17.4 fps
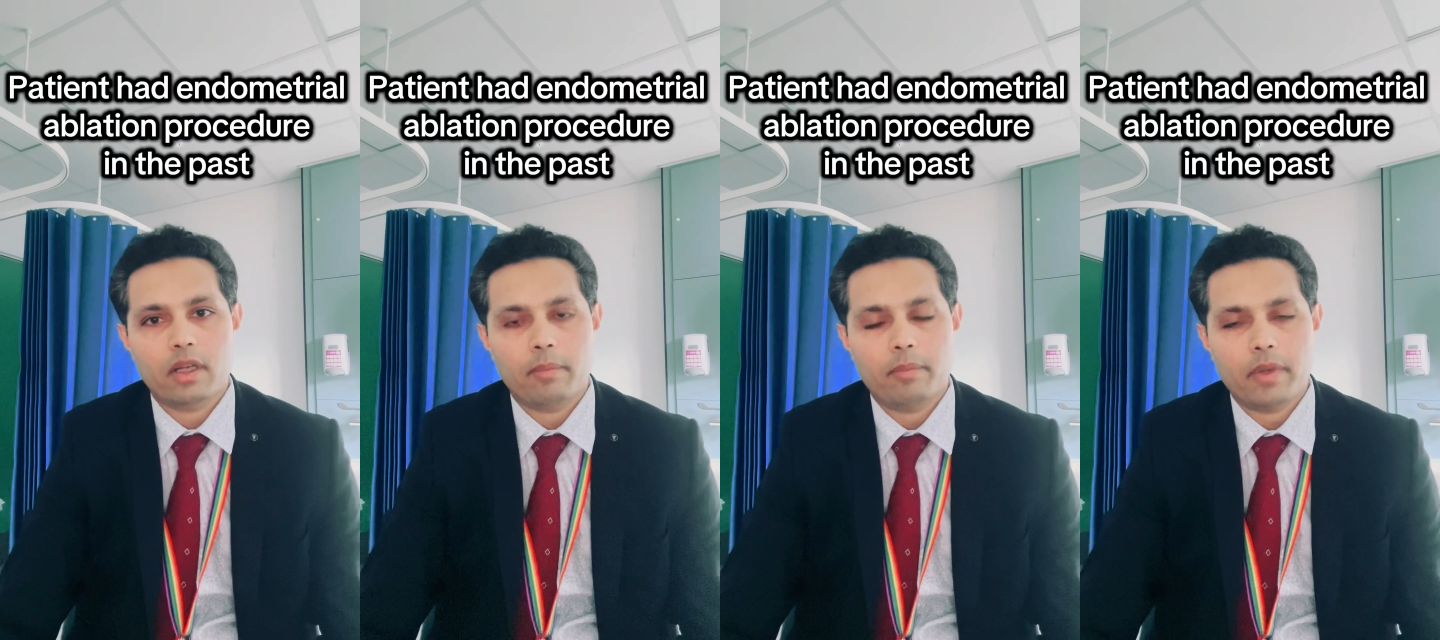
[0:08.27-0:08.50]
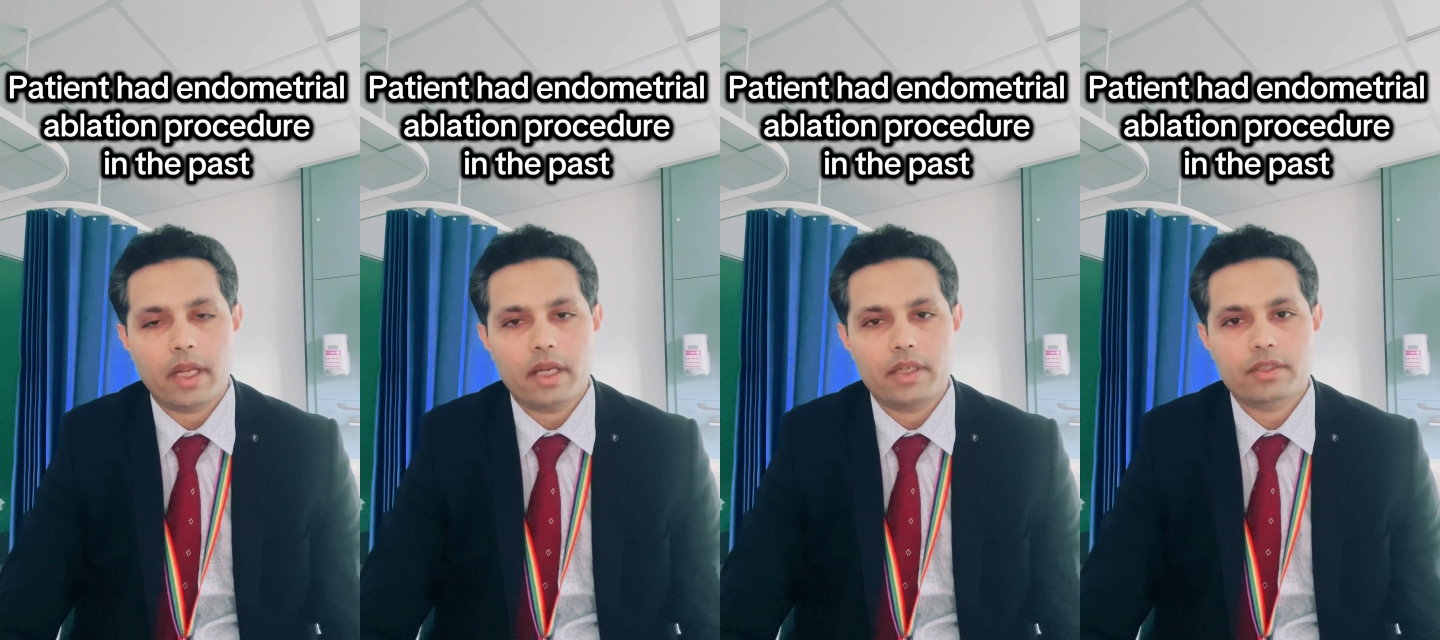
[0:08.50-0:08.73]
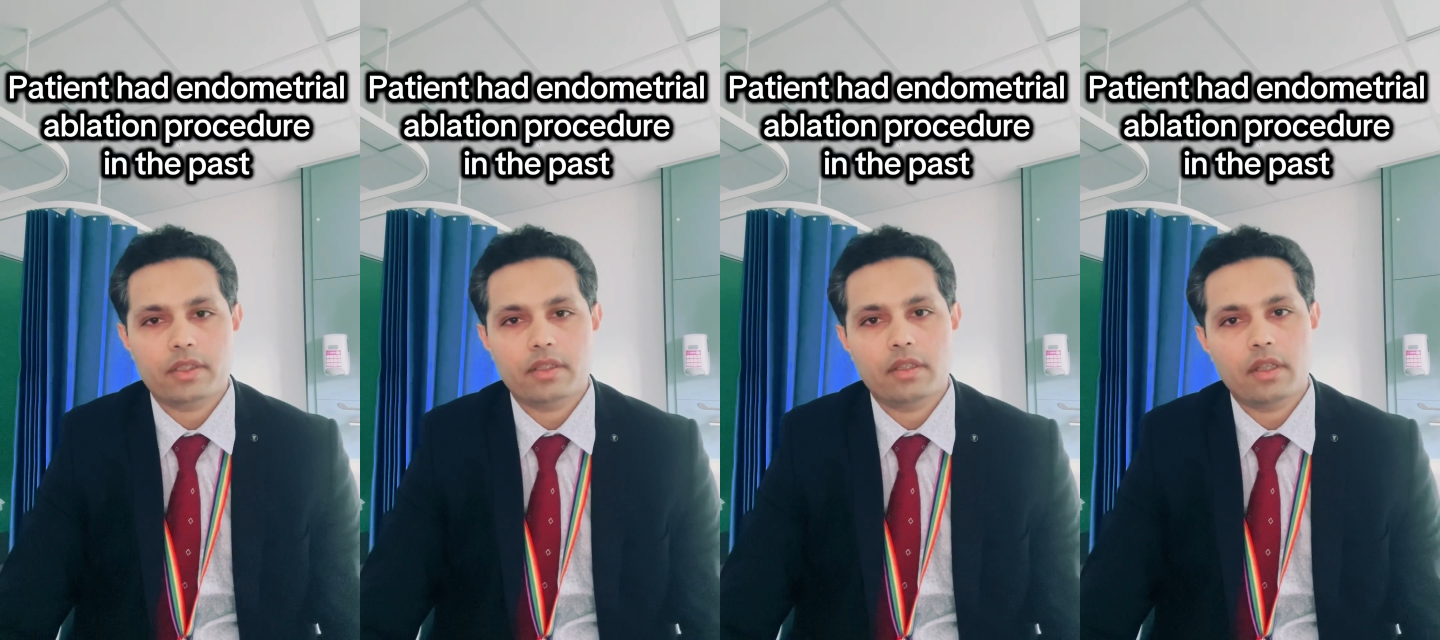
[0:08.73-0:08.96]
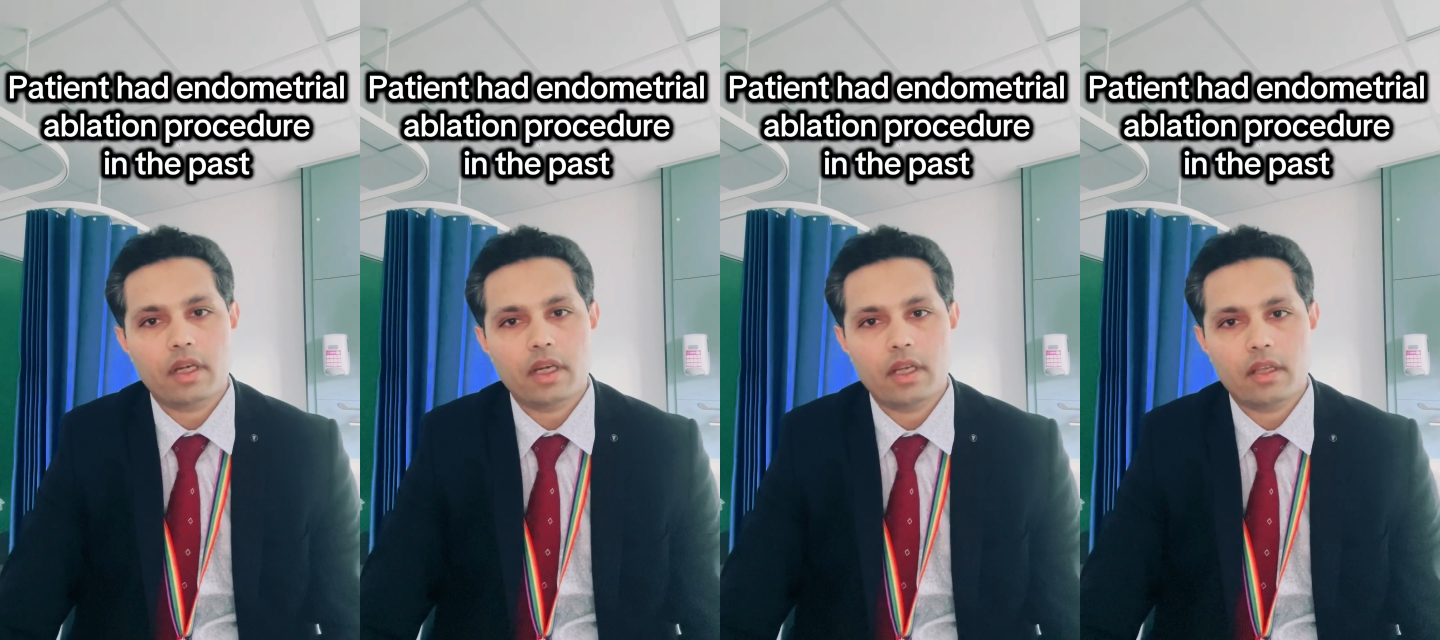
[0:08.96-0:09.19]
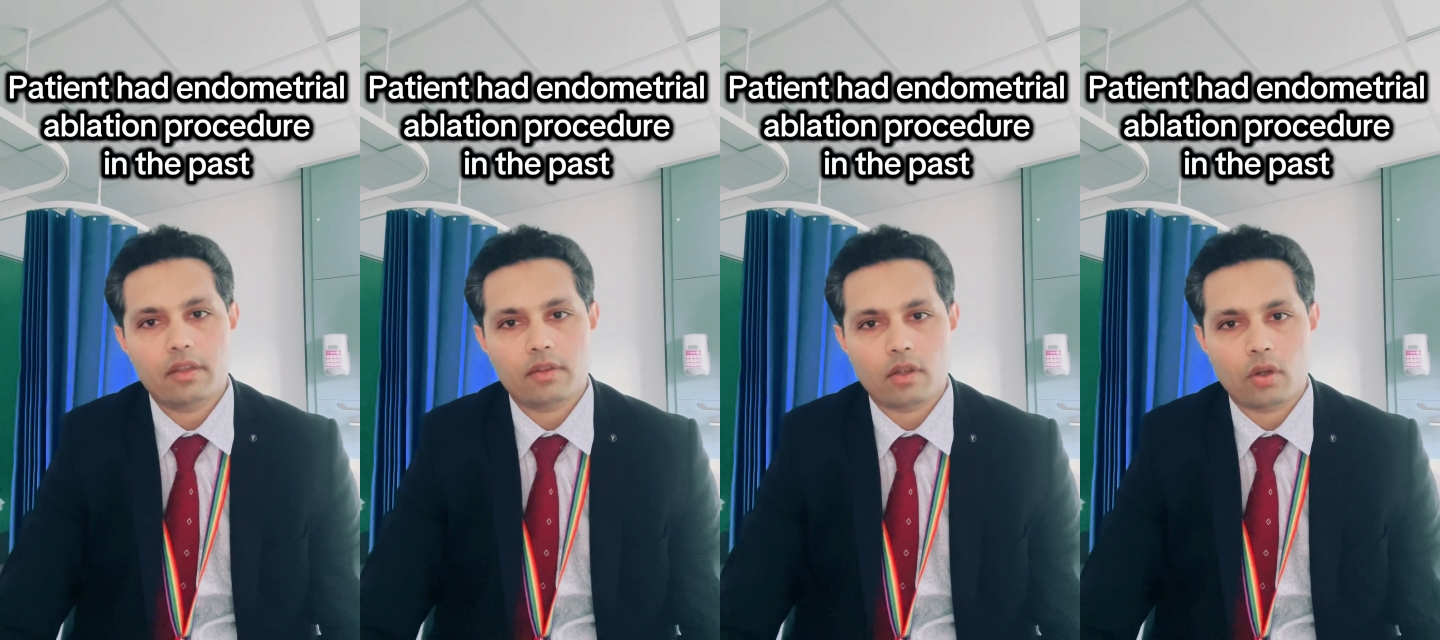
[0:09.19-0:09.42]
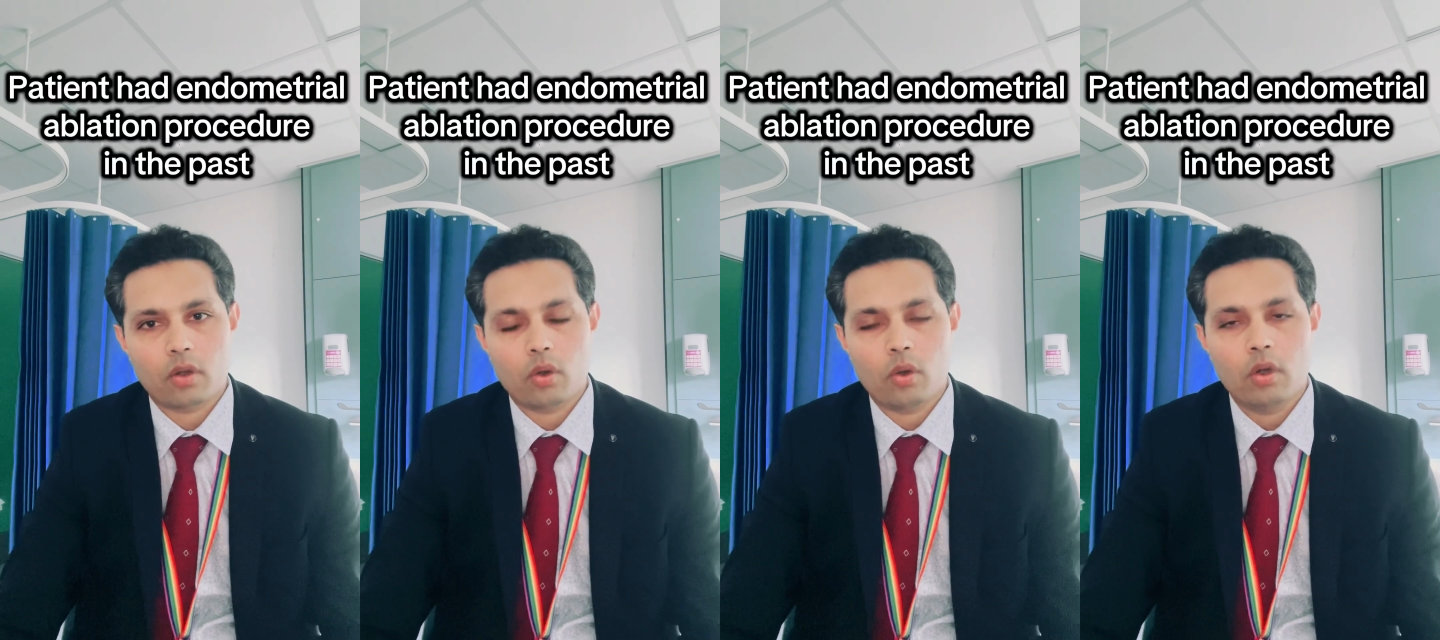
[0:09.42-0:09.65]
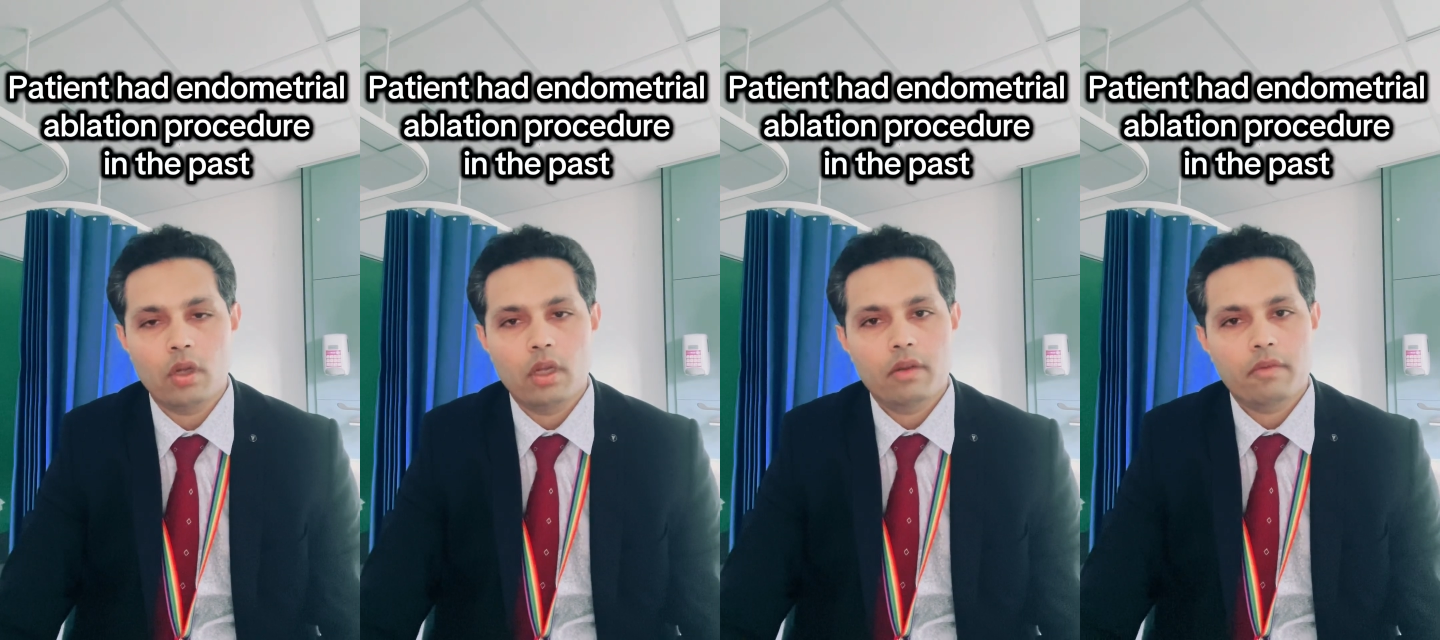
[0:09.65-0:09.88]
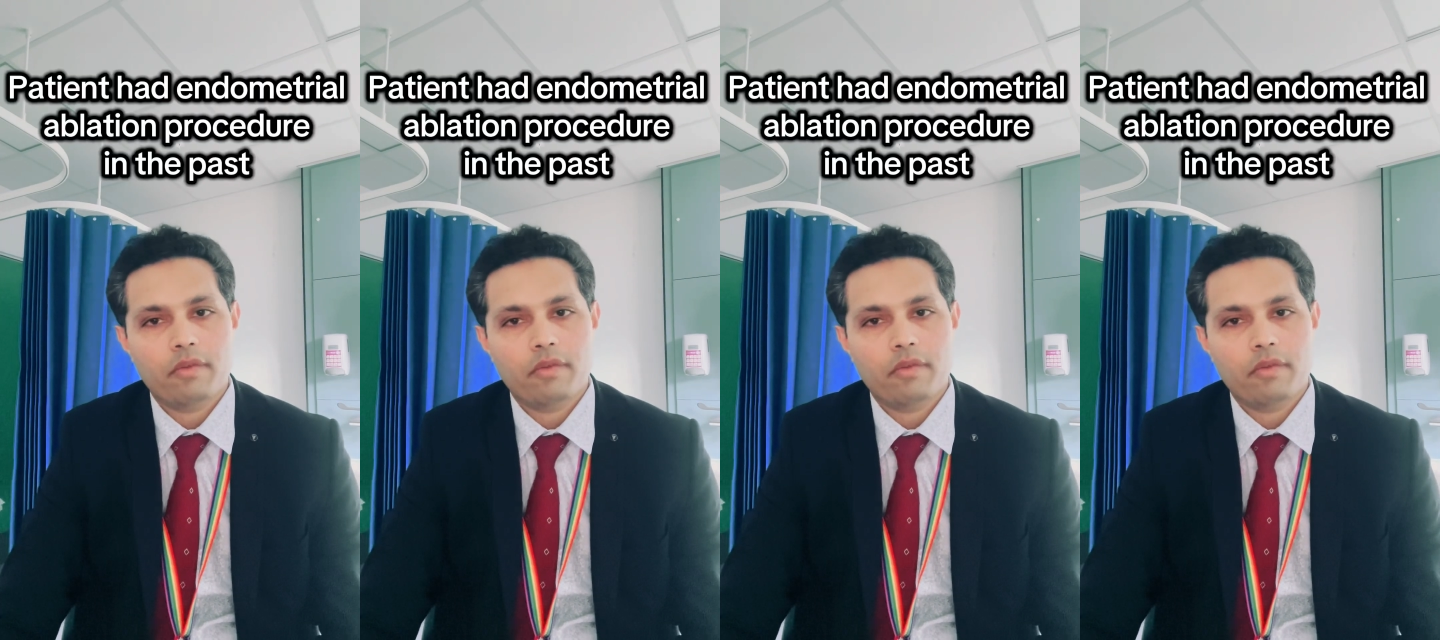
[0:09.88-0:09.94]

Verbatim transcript: ablation three years ago